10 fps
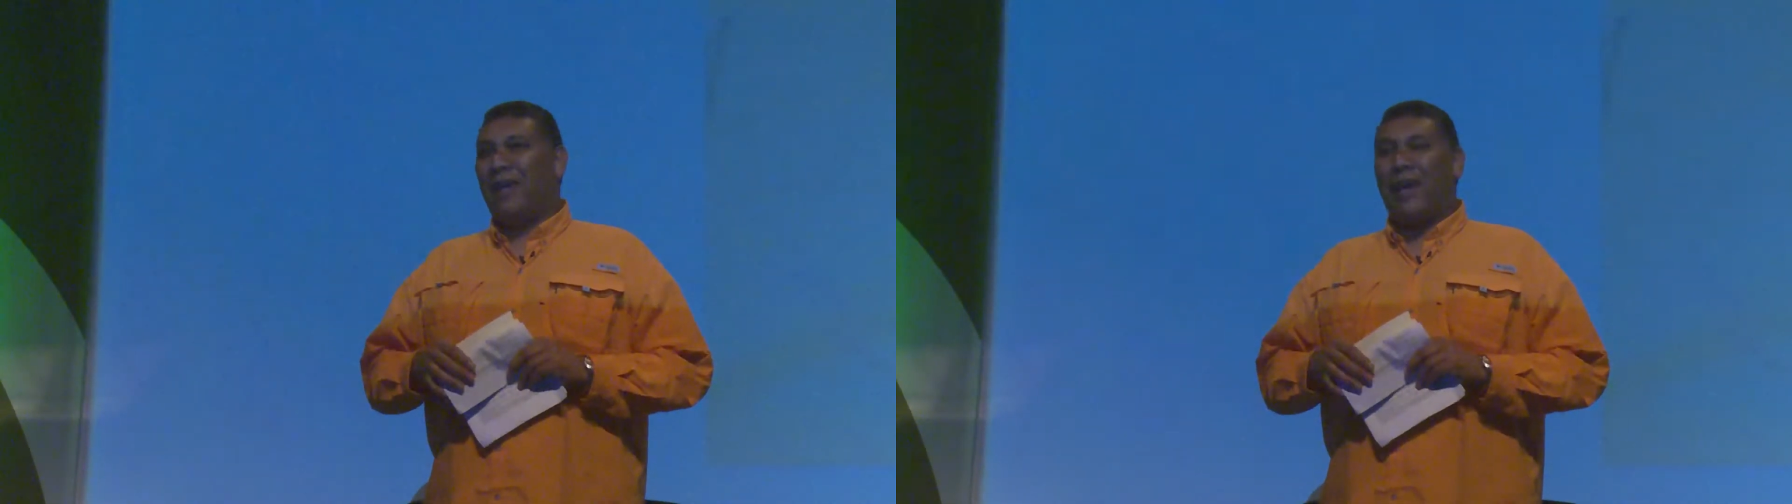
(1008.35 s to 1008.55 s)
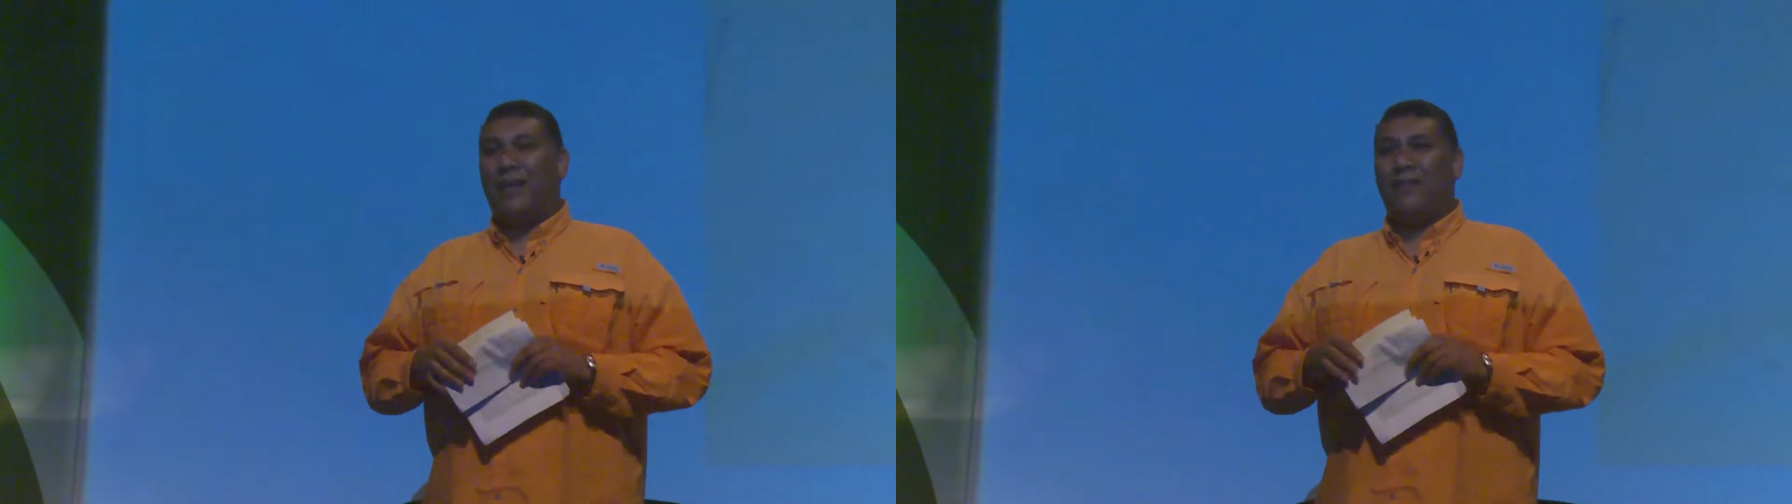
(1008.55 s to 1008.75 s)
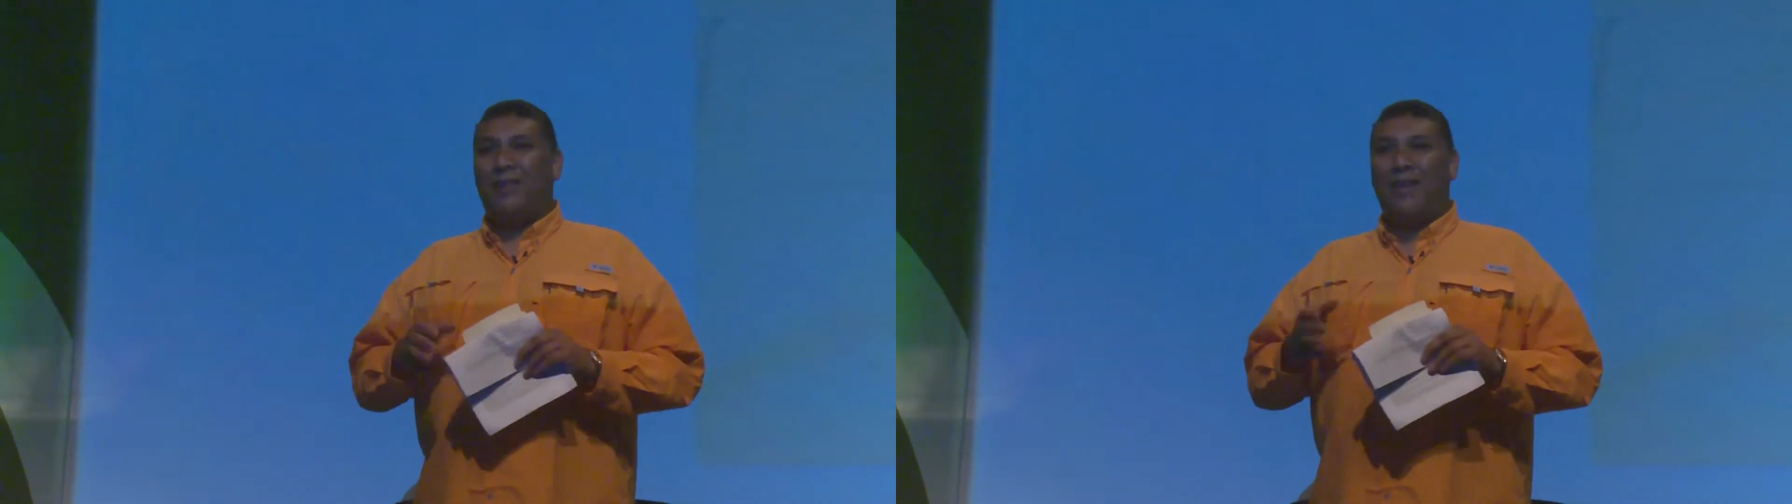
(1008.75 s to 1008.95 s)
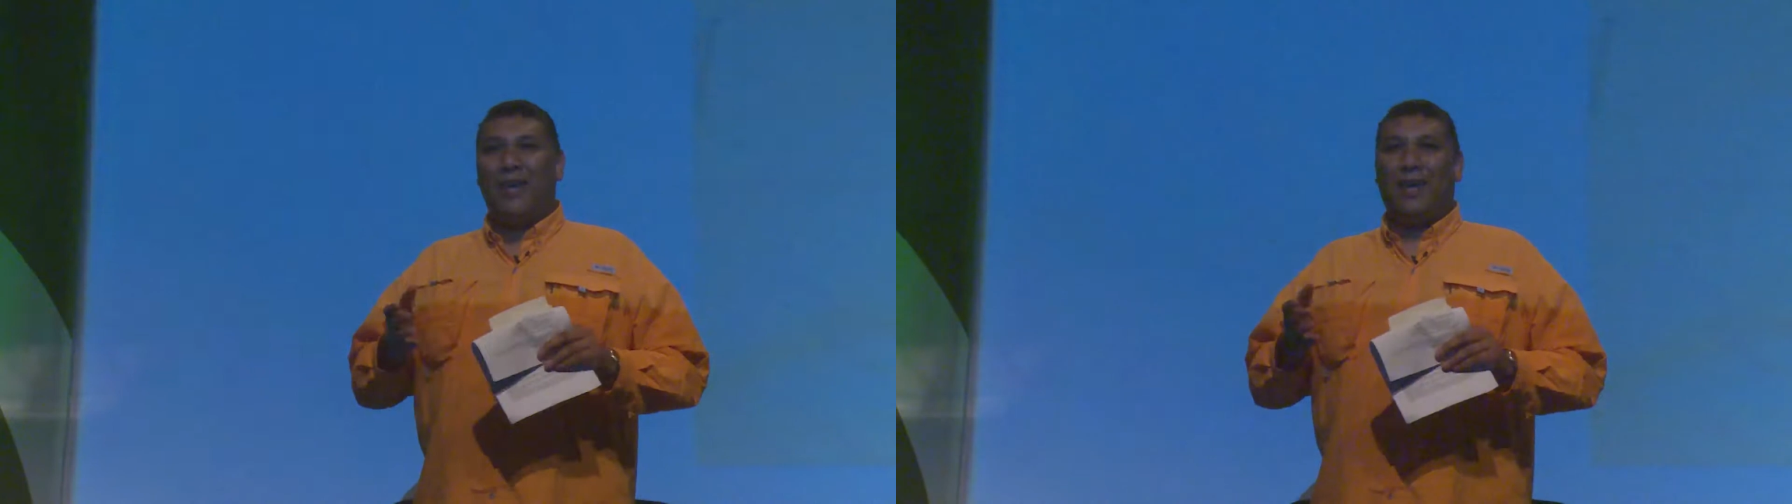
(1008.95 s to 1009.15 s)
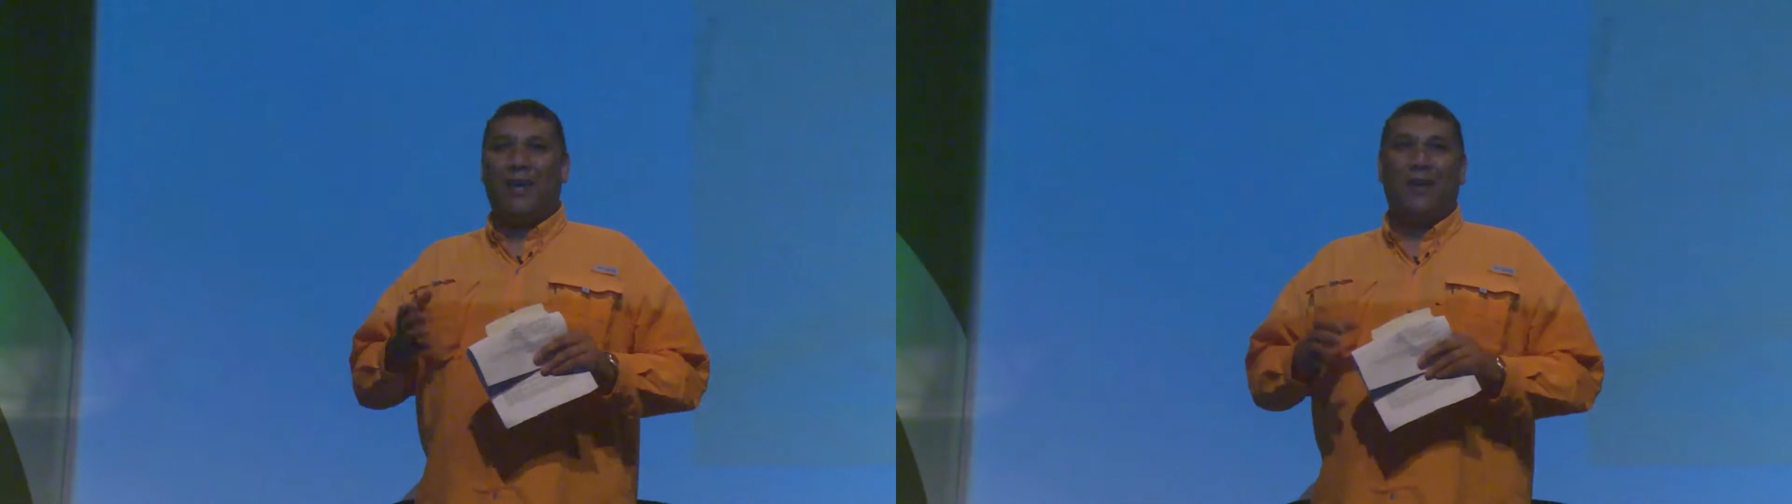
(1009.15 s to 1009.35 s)
had
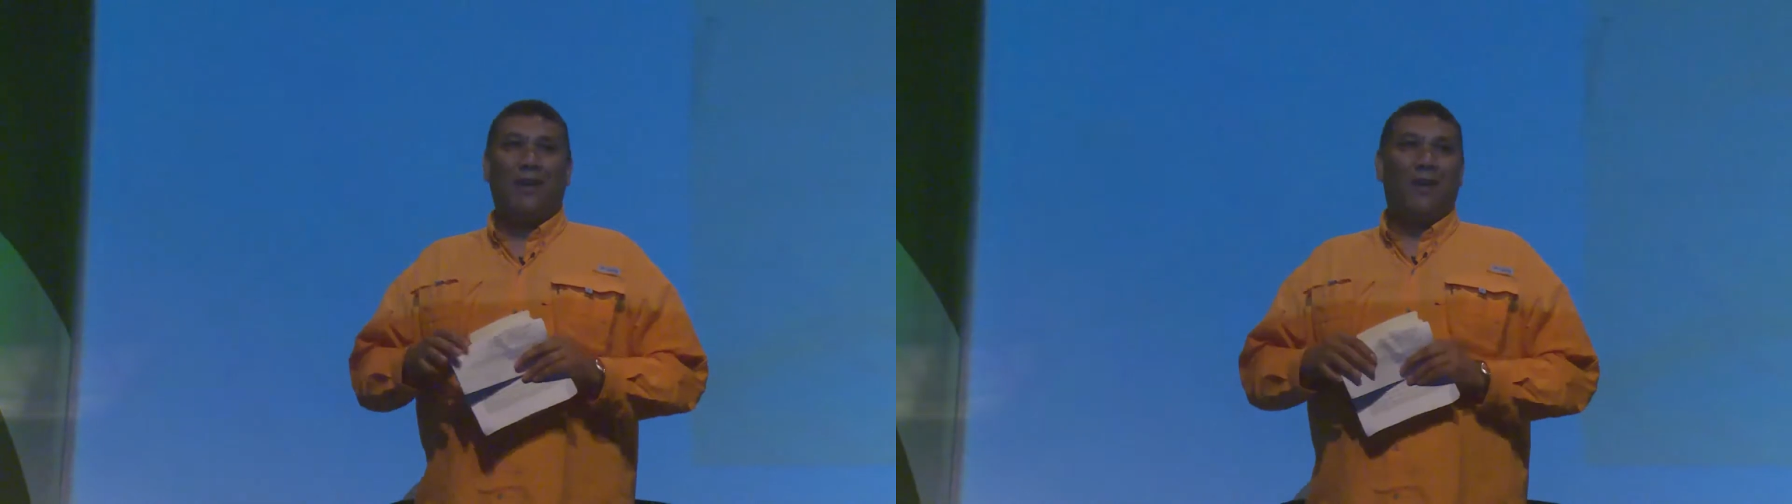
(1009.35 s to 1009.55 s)
their